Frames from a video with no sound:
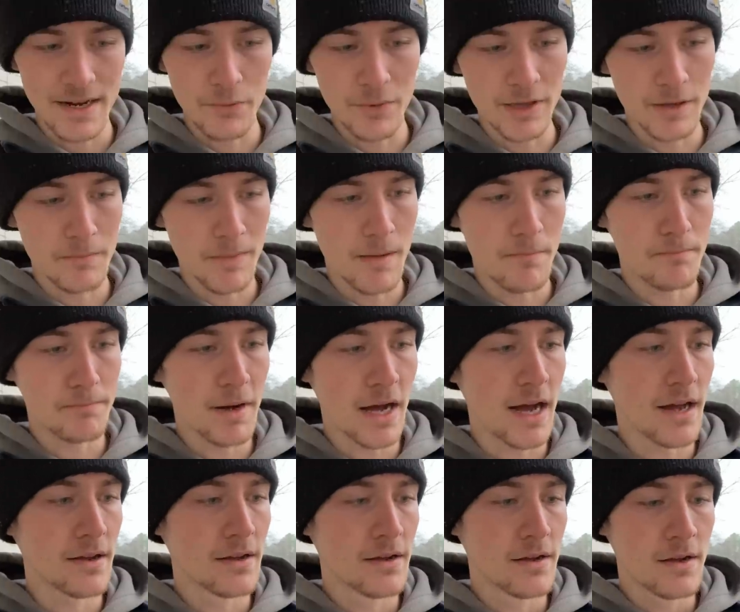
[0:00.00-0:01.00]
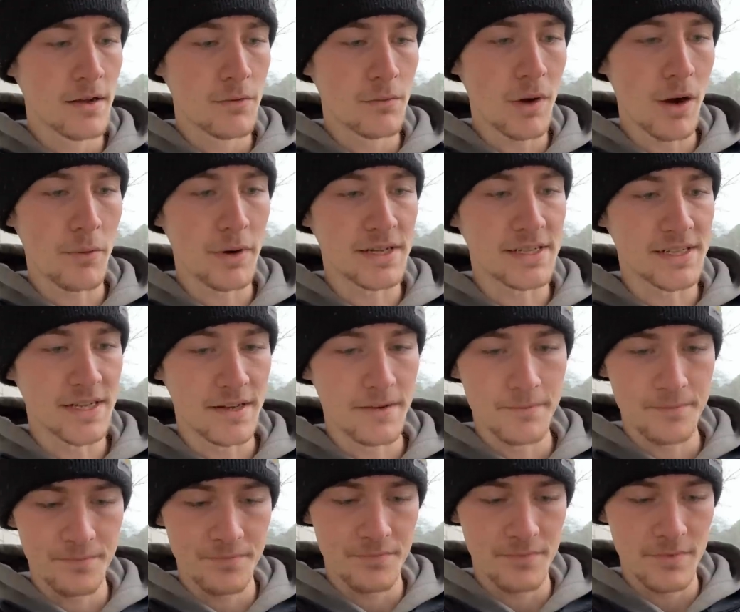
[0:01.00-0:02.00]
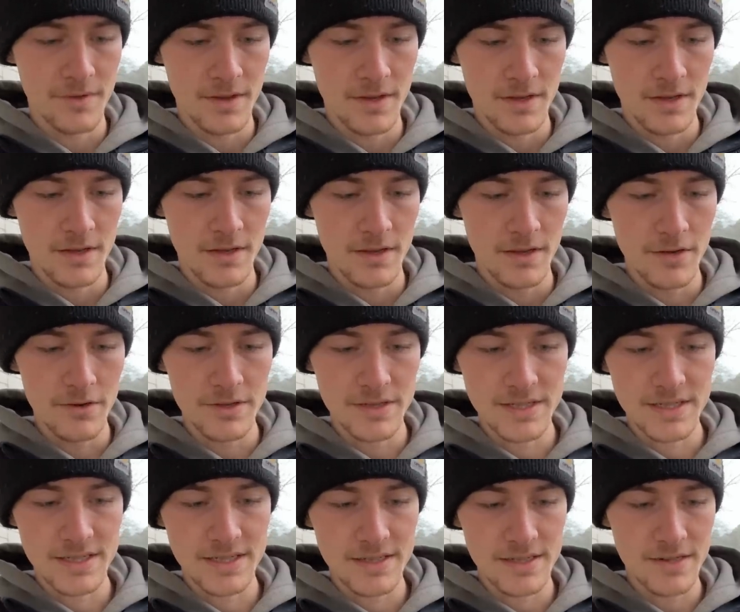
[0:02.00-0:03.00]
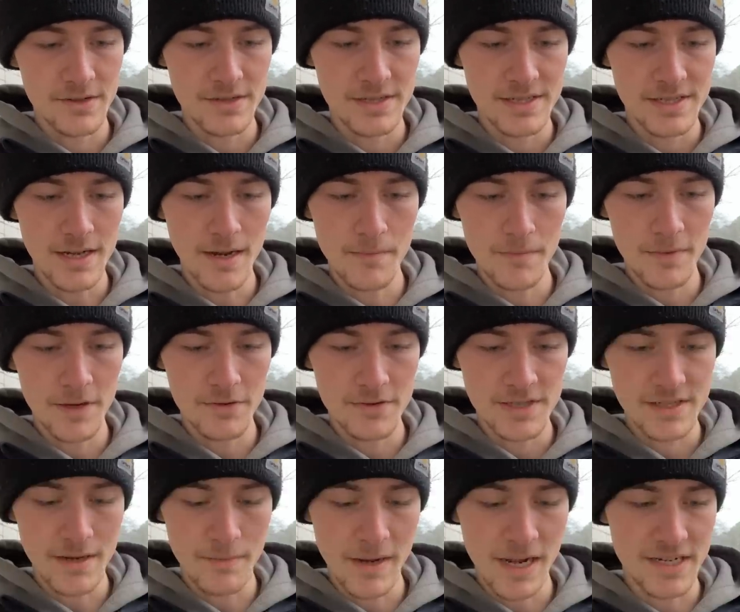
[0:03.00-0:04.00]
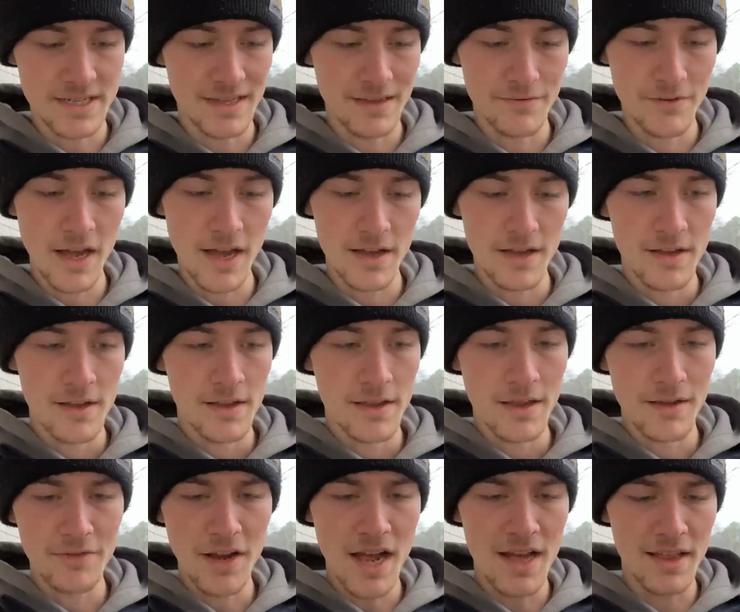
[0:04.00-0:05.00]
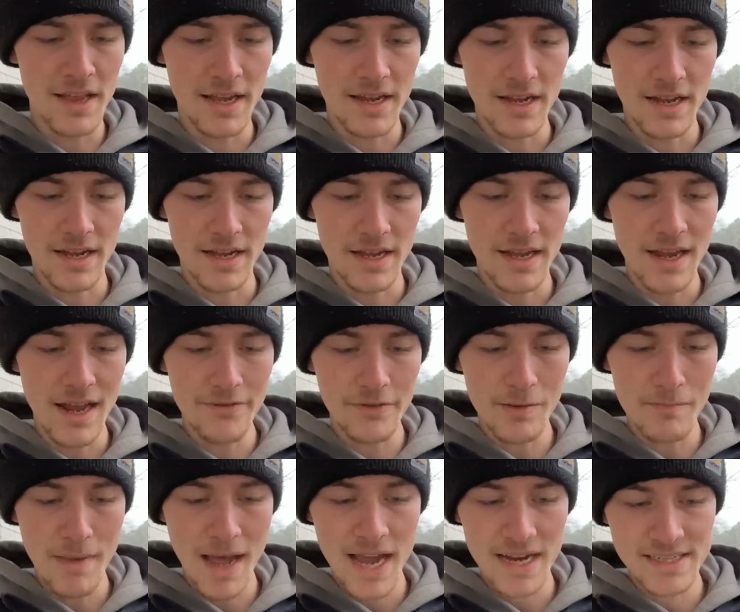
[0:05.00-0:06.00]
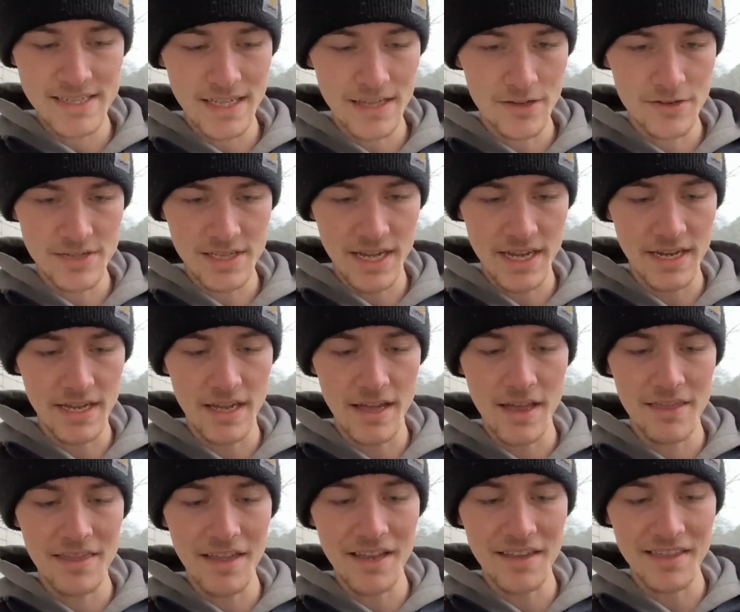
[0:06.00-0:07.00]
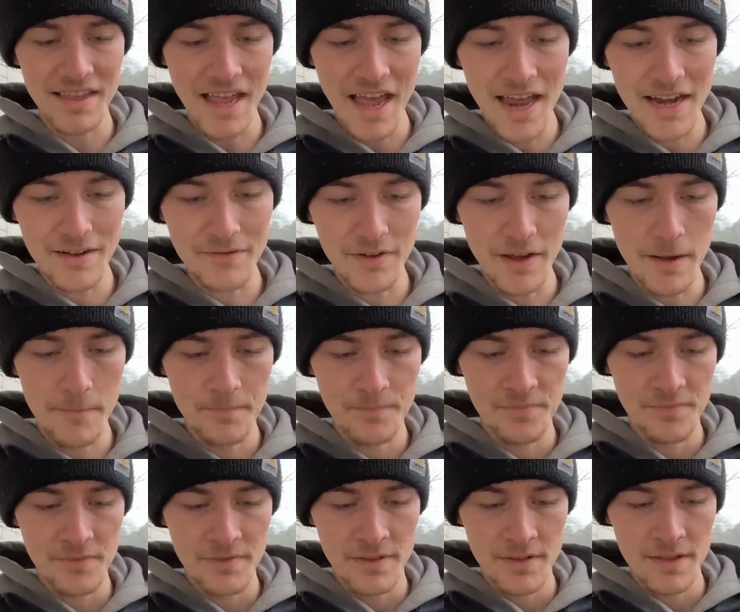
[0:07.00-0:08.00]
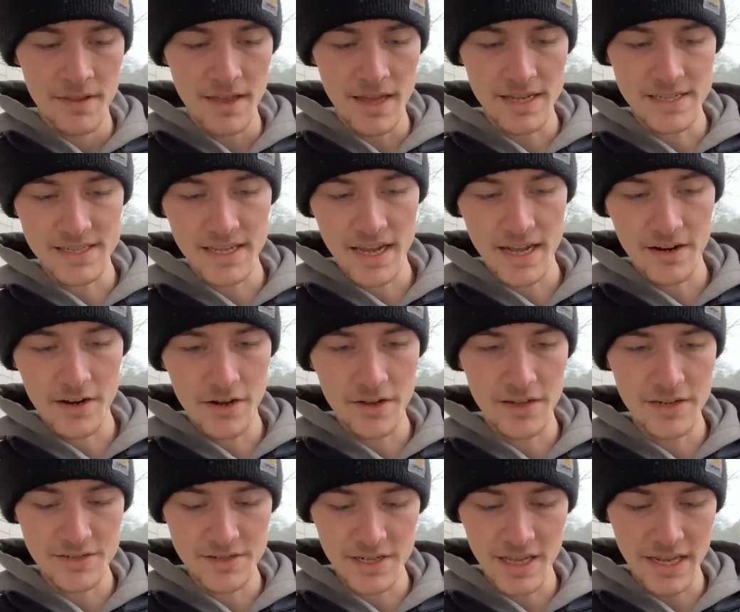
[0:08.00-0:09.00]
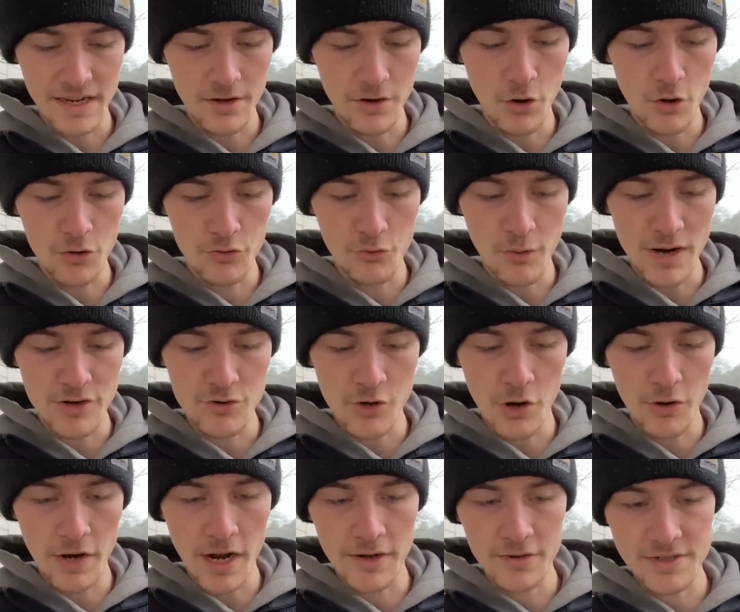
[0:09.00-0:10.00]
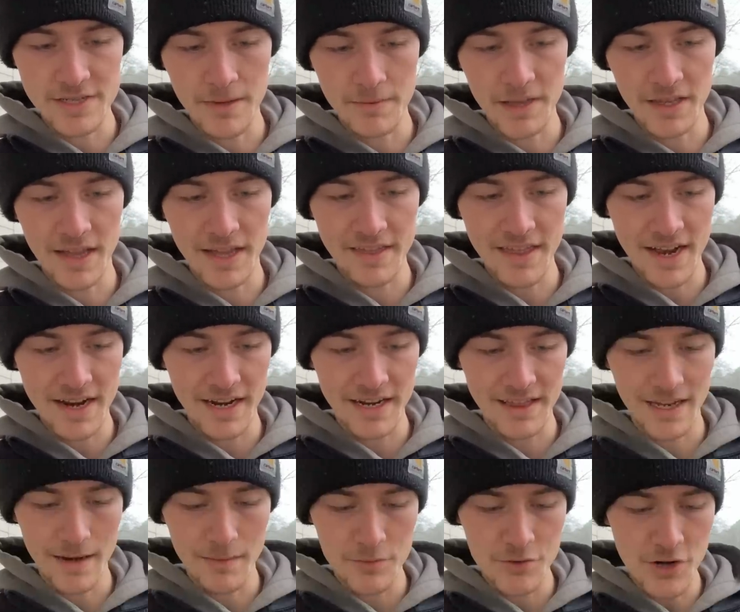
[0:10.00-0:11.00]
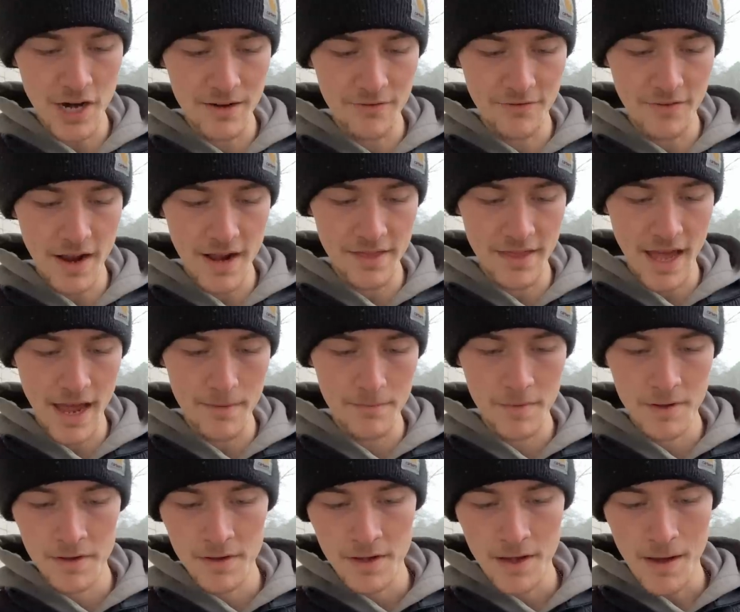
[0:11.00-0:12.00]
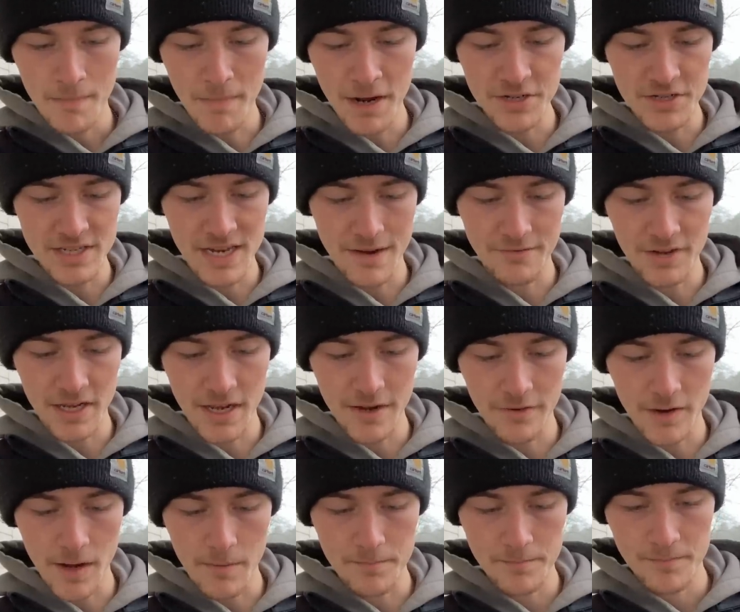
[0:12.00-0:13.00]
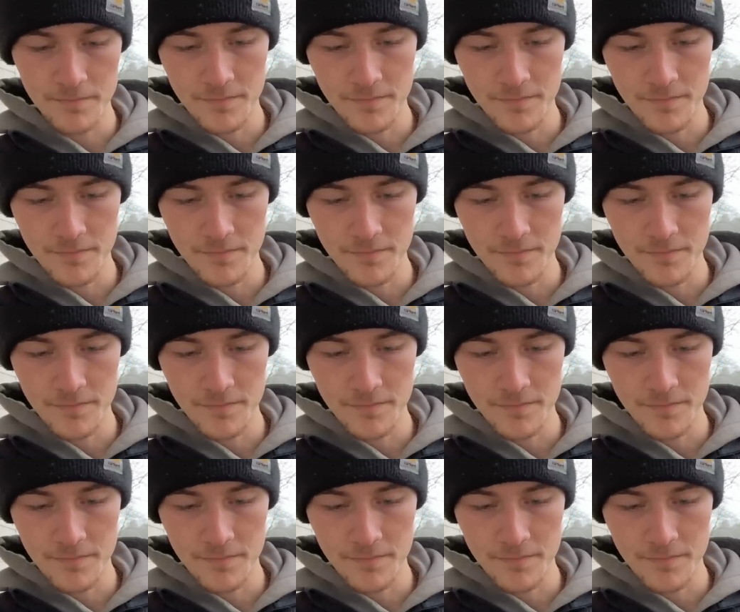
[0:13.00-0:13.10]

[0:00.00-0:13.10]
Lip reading: I will admit, but what was it? There was some magazine. They've got like in every magazine, there's like a thing at the end of it that is like, oh, here's like an old retro gun or something like that kind of thing. I'm trying to find that. Might just have to give up.